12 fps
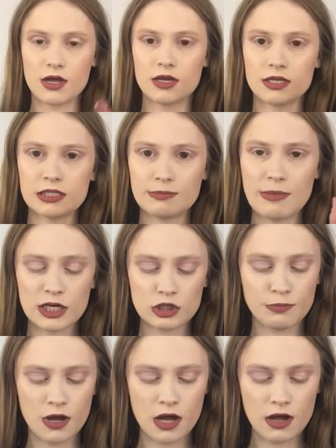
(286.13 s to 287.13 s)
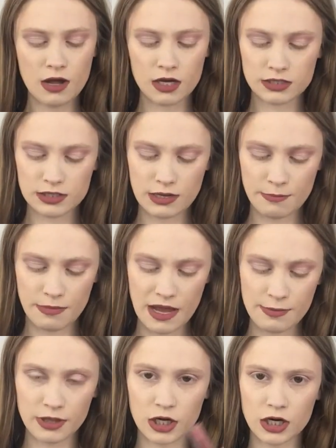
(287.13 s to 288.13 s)
Smashbox,
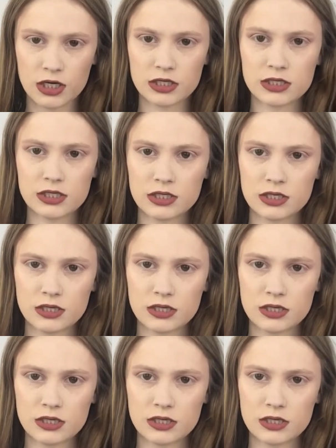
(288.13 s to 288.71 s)
Babe Alert.